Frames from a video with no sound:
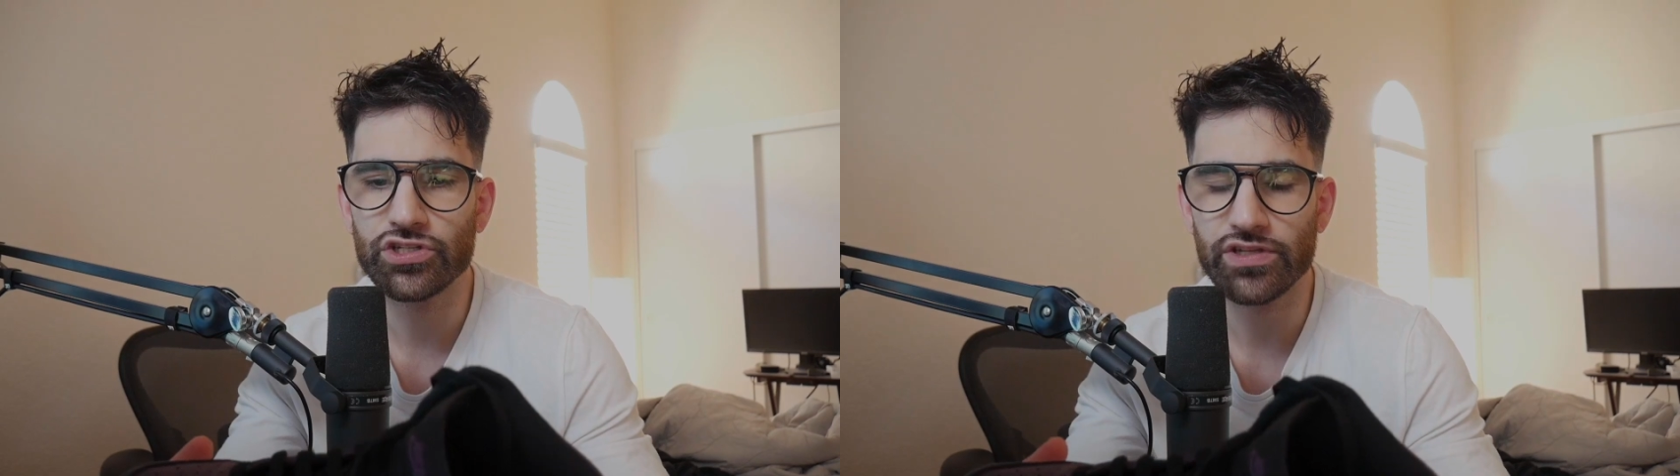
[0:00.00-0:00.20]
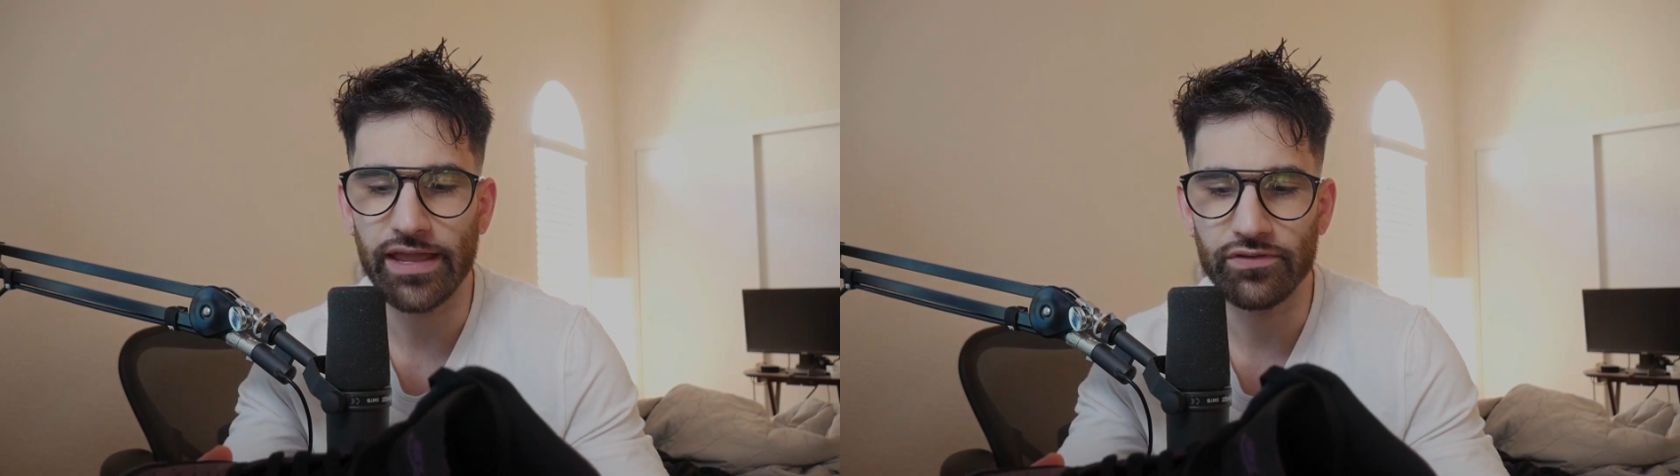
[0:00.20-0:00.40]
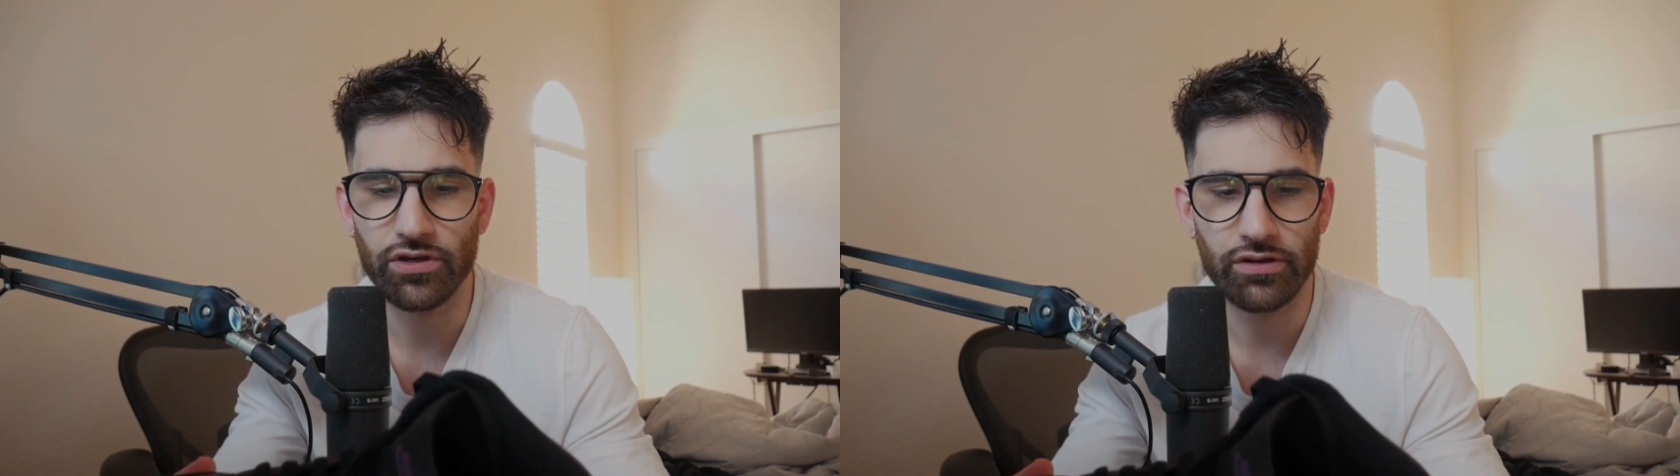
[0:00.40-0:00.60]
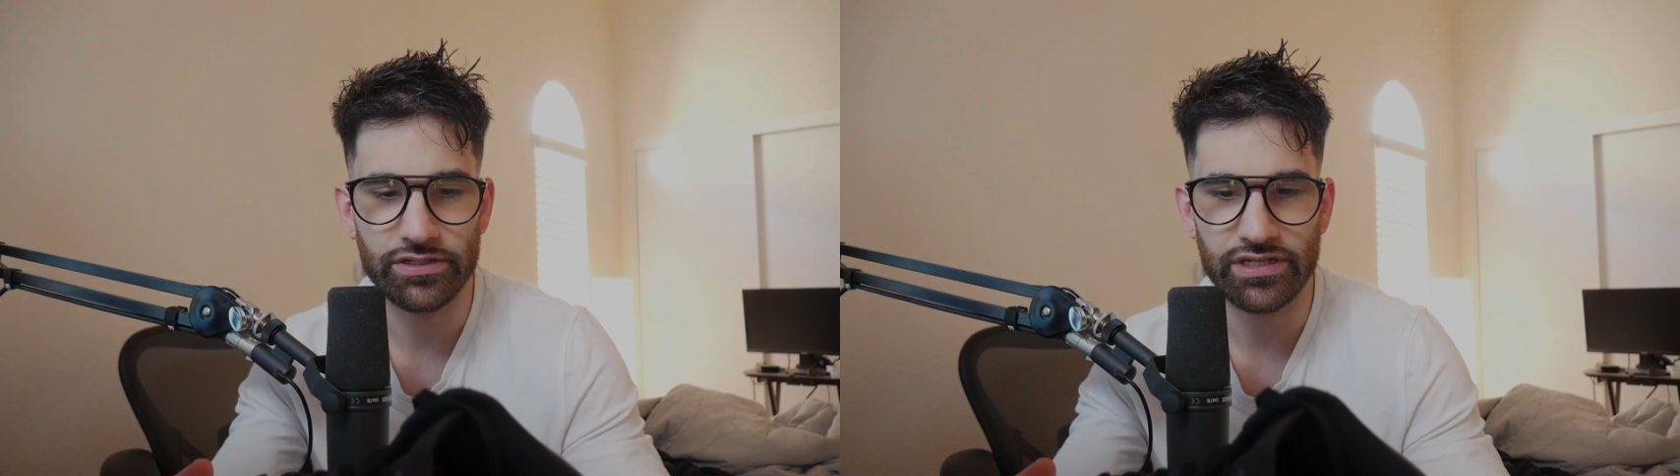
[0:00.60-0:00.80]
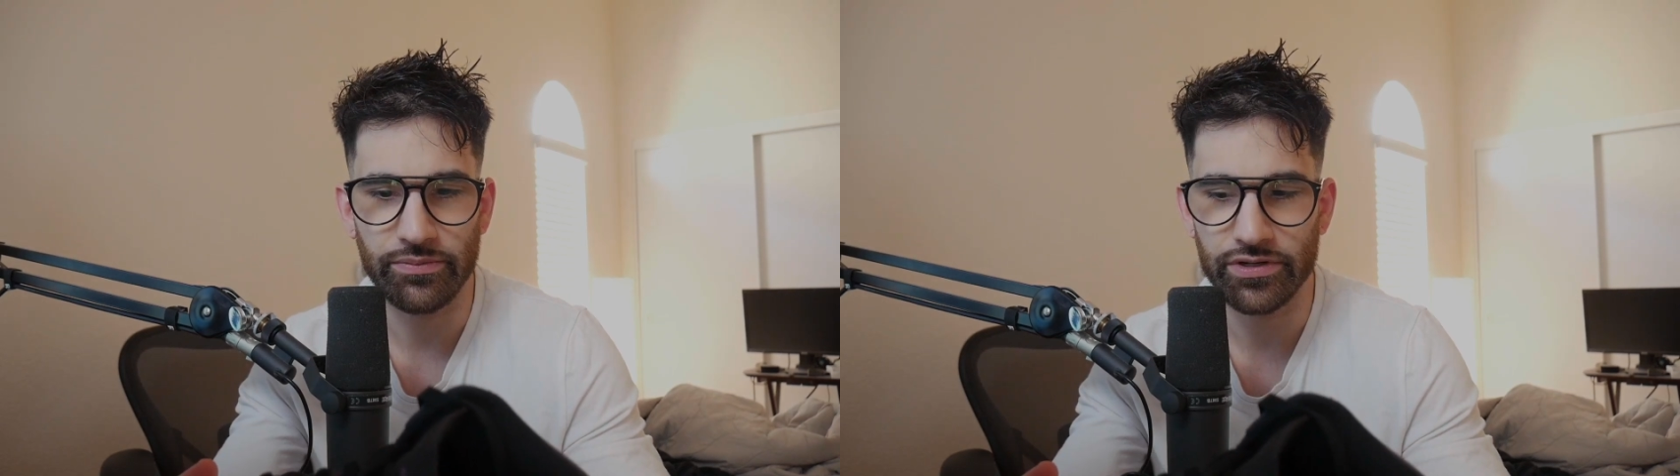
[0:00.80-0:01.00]
having a hard
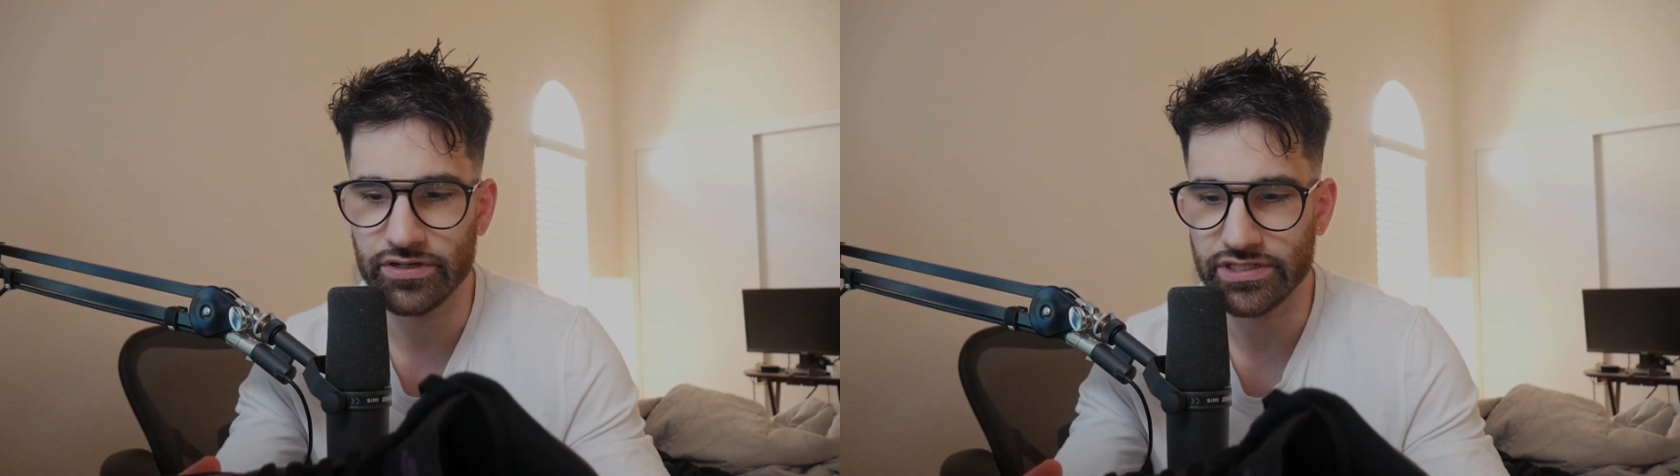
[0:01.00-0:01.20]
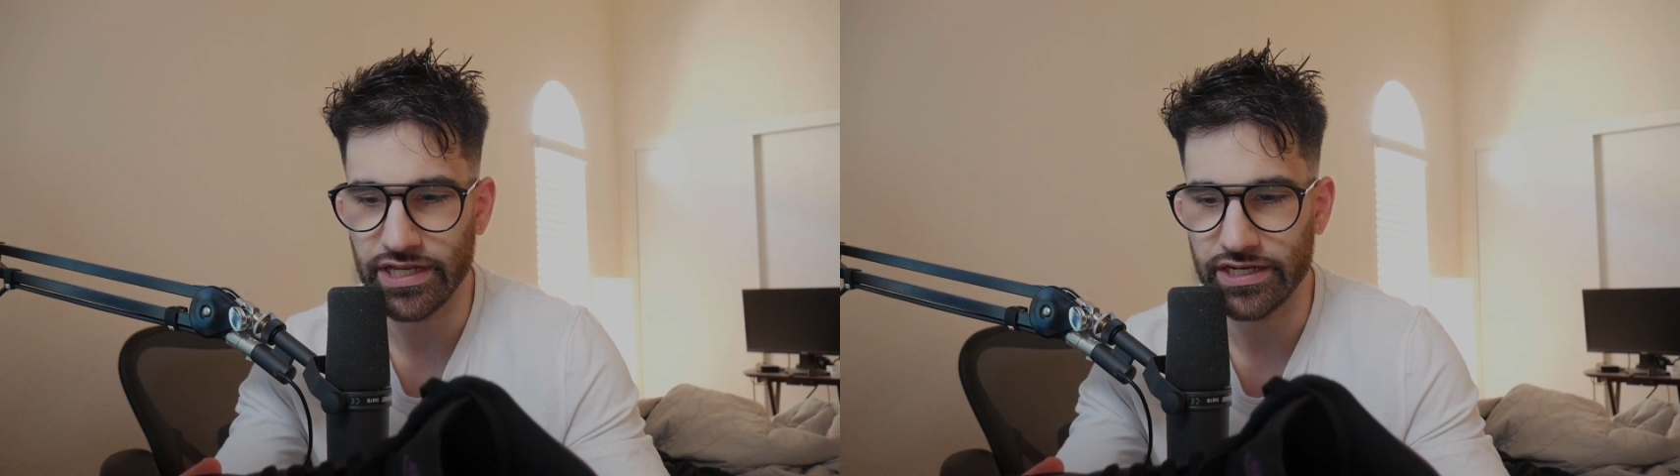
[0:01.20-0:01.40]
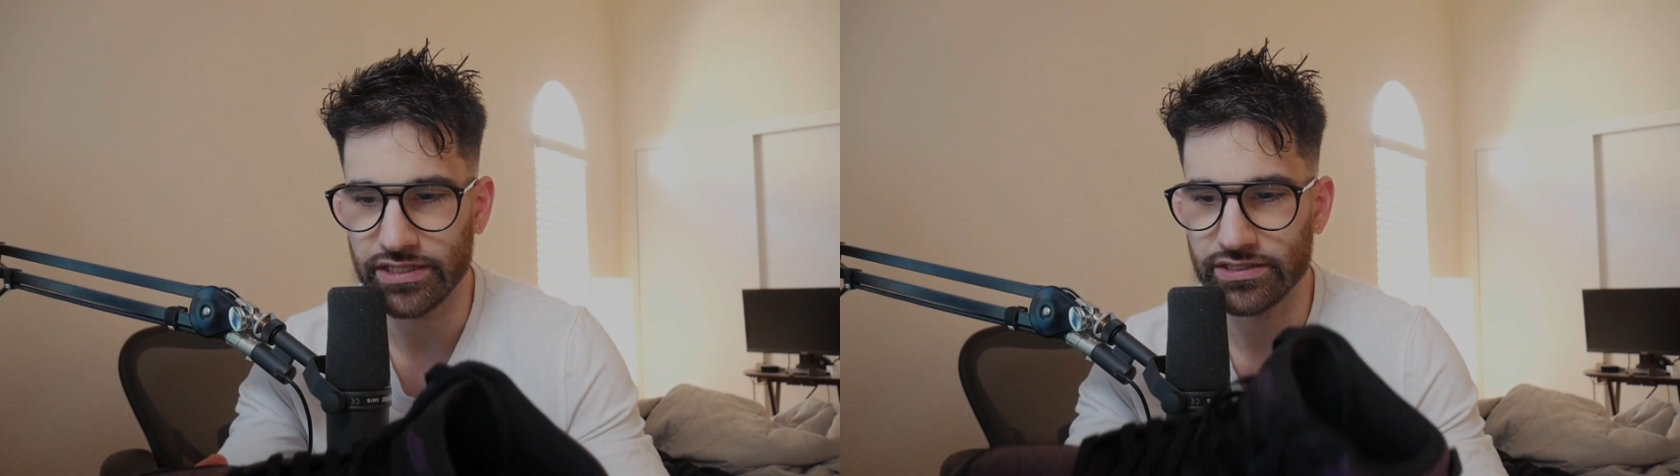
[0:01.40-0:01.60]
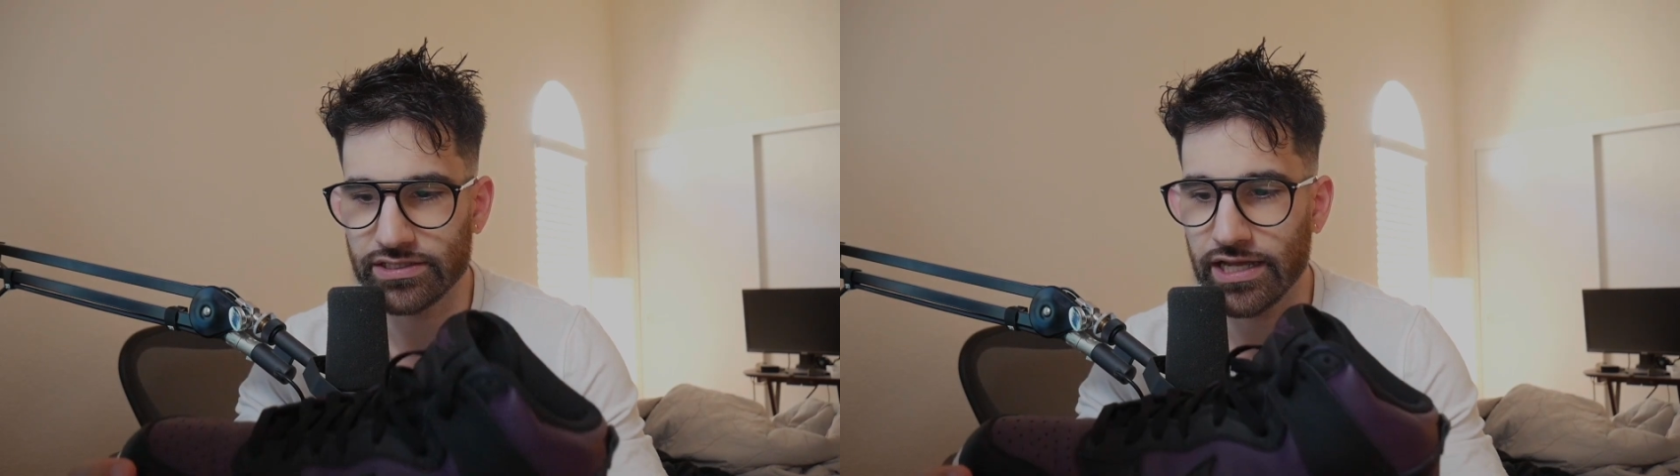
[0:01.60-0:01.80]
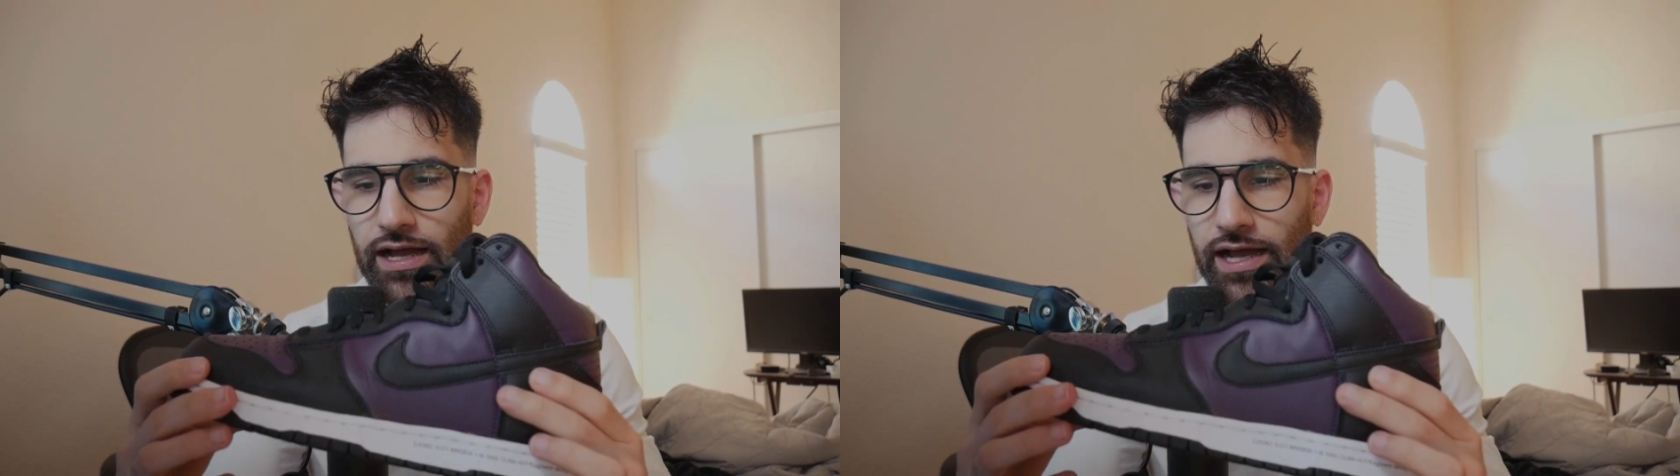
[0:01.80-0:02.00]
time understanding is that